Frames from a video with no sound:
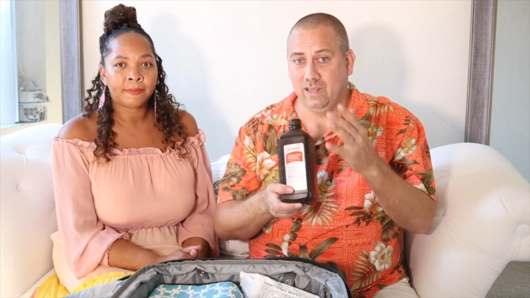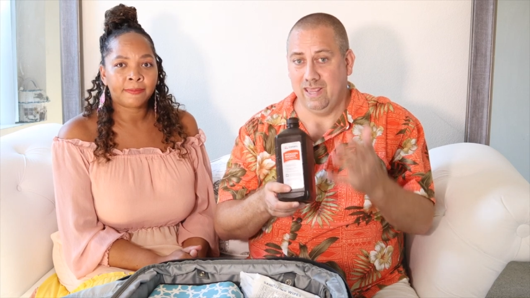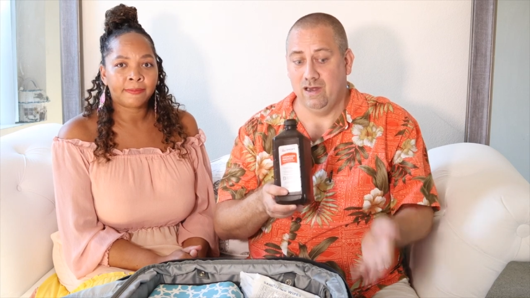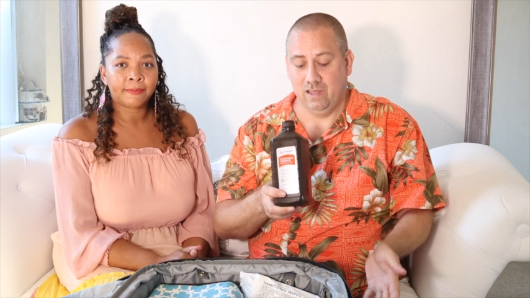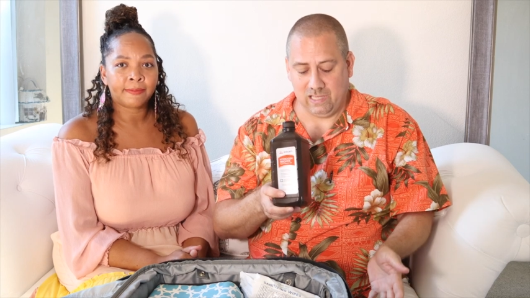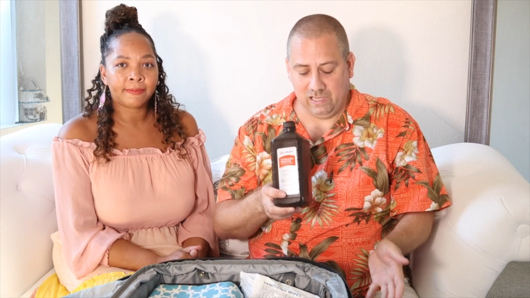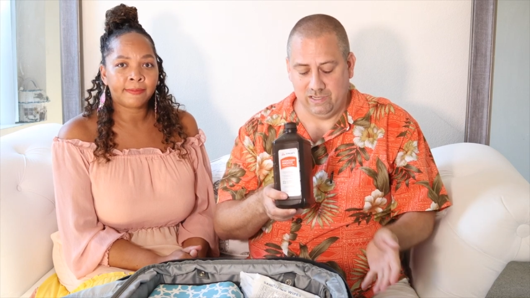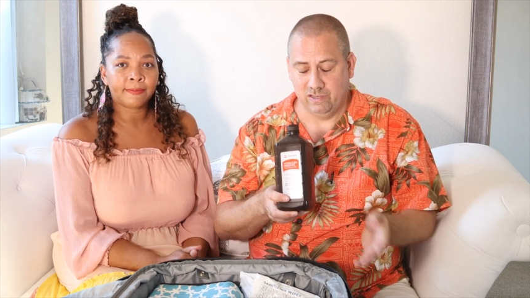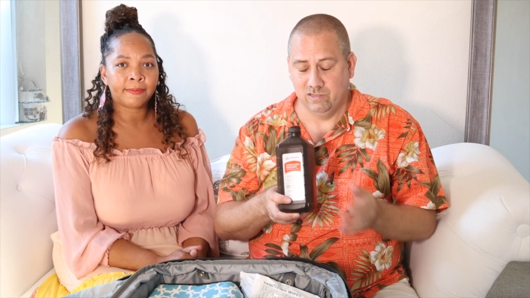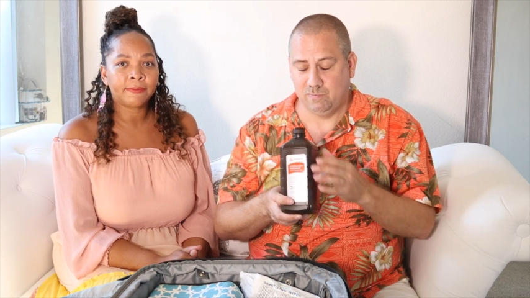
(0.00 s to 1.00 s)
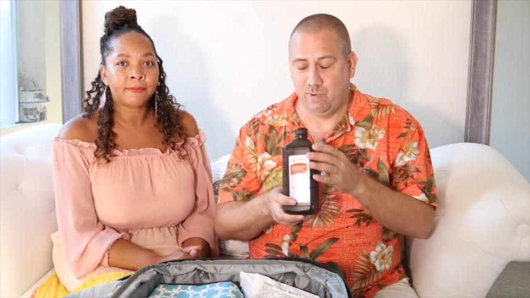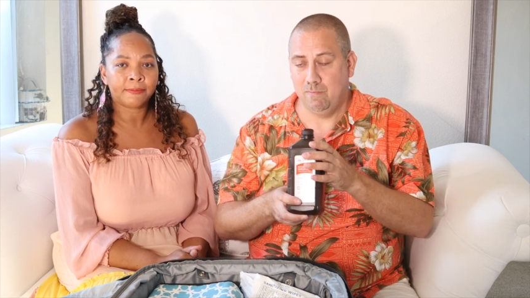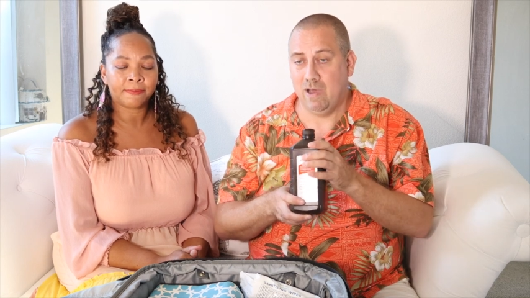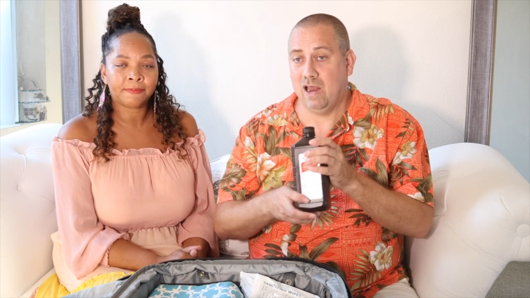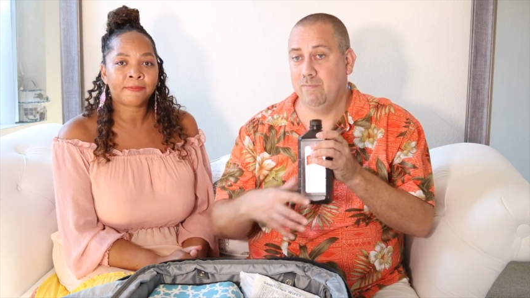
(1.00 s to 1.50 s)
Speaker 1: again, like another
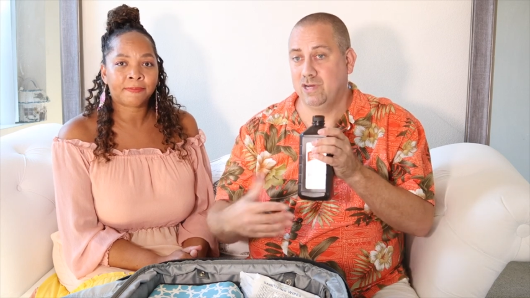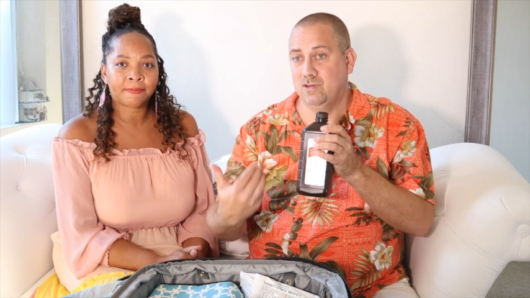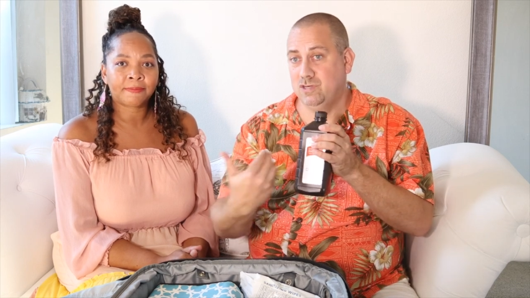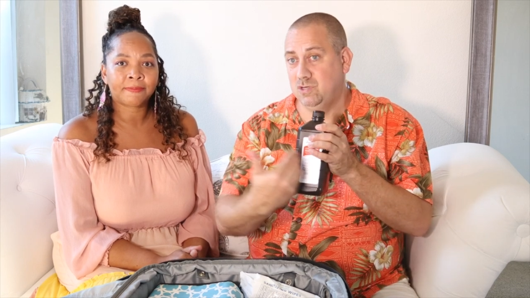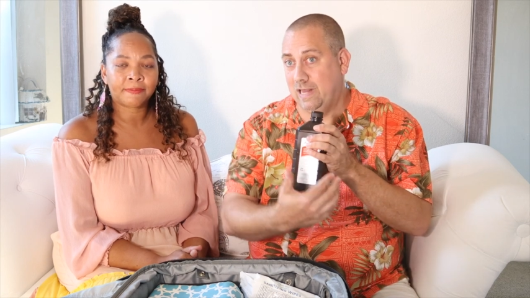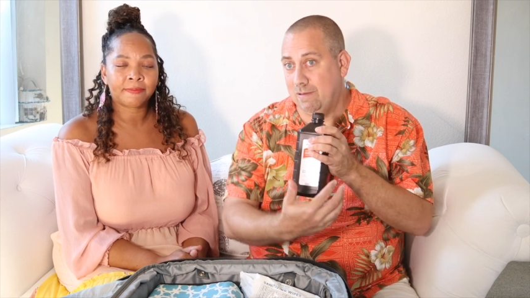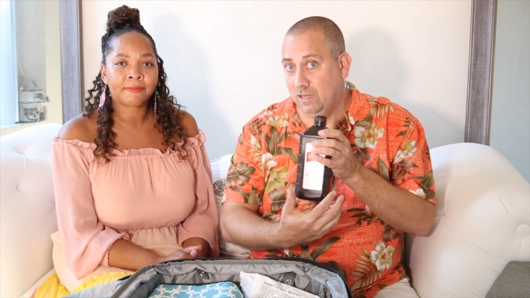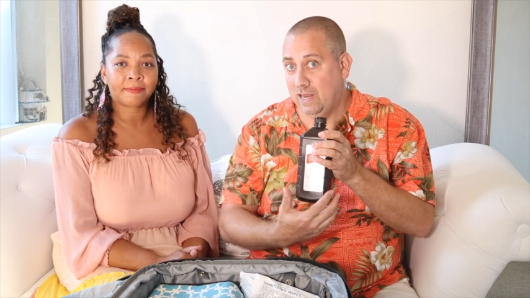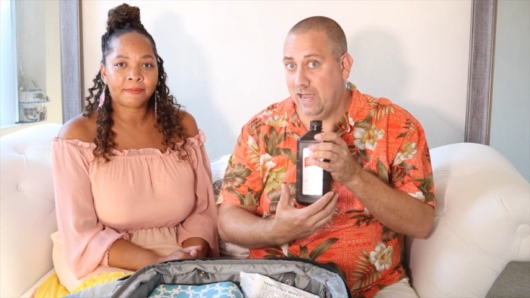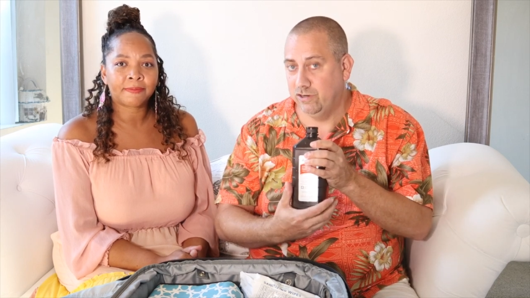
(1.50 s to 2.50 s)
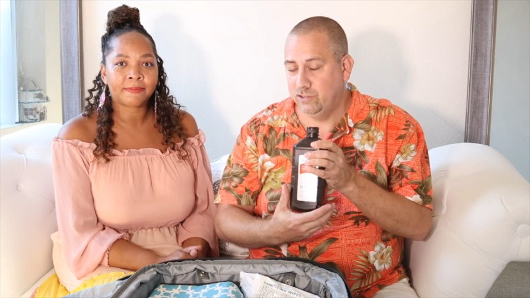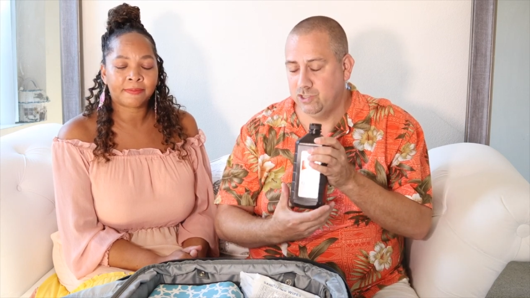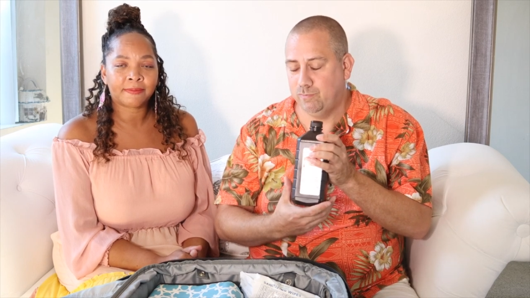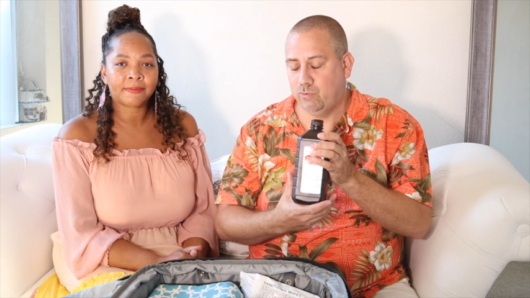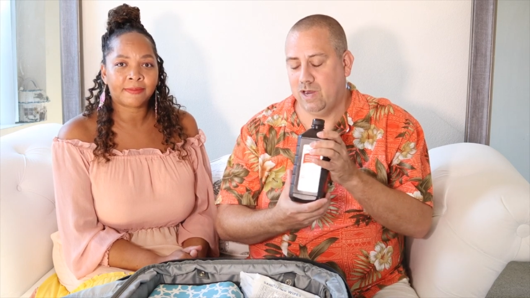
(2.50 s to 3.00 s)
spray bottle. Make sure that you label it
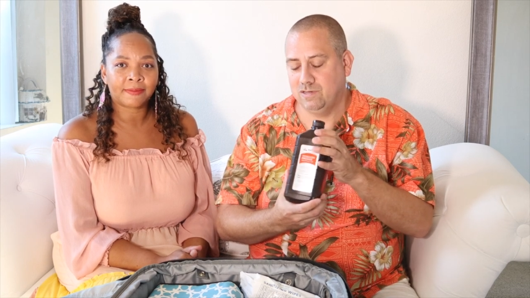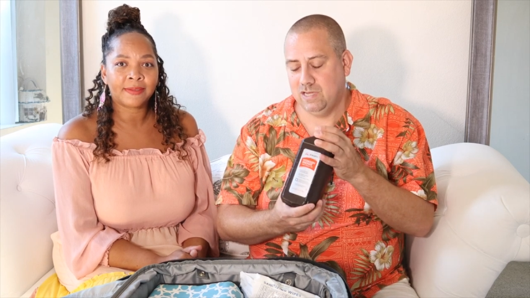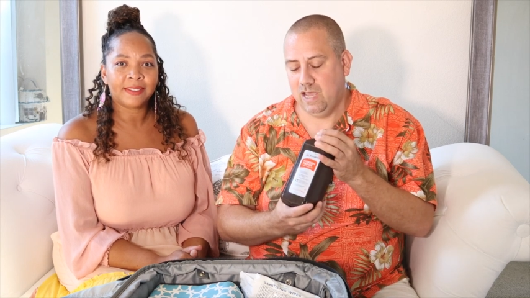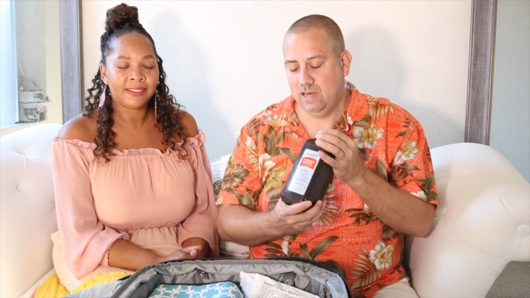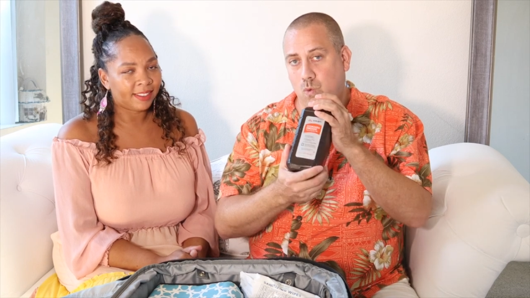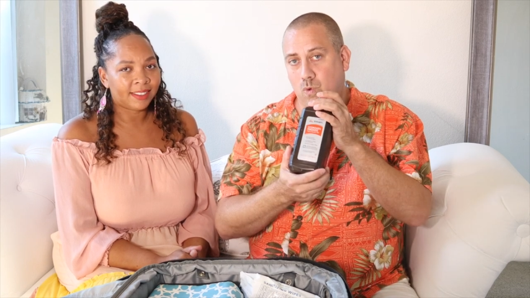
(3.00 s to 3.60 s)
hydrogen peroxide.